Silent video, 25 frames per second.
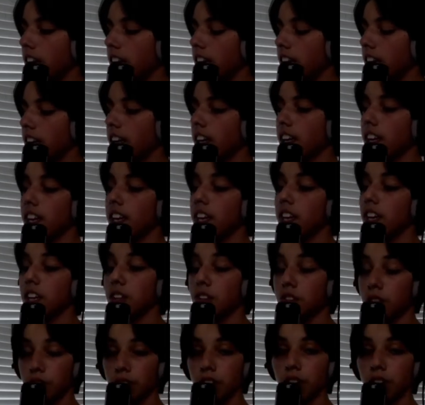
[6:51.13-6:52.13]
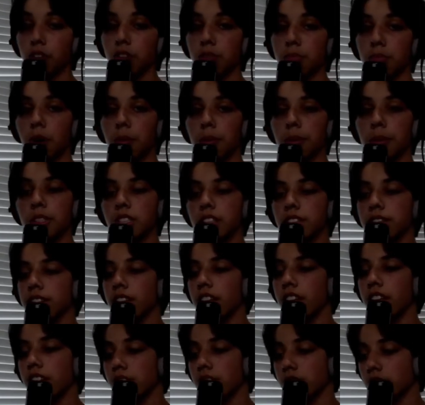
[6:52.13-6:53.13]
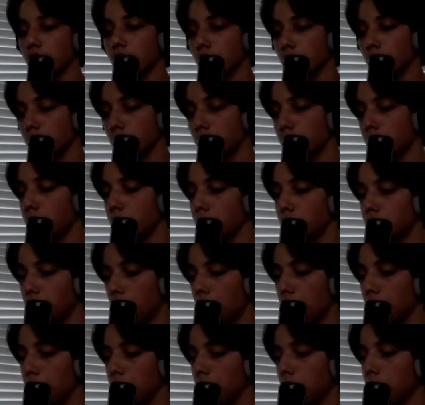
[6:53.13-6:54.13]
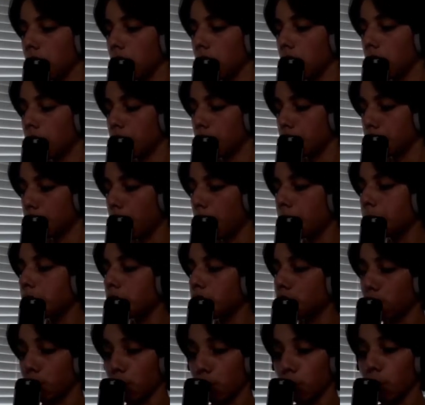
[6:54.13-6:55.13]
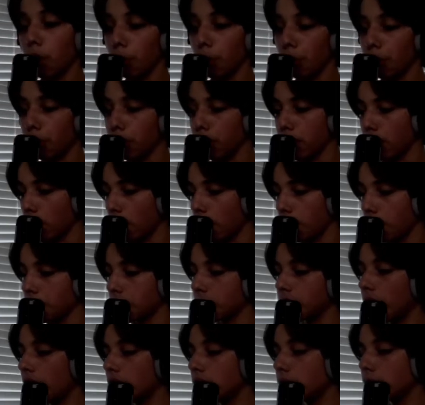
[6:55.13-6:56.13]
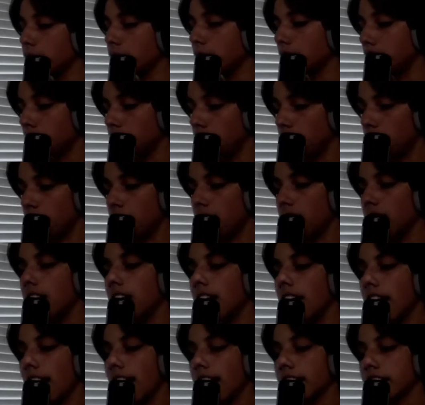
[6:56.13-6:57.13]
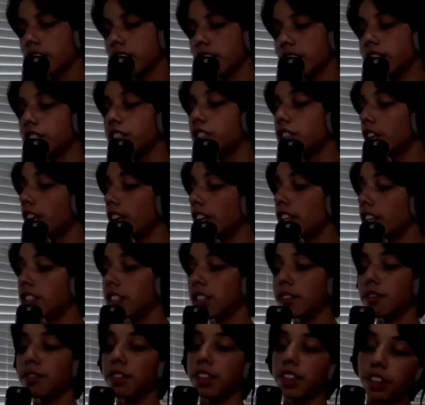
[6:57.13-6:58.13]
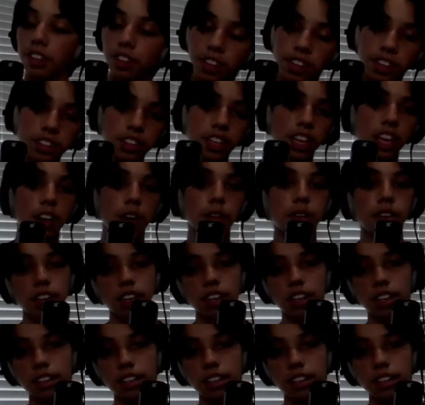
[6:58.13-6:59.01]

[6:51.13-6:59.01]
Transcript: And during those moments of like when you're down low, it's moments of growth. It's times when you can actually change and figure things out.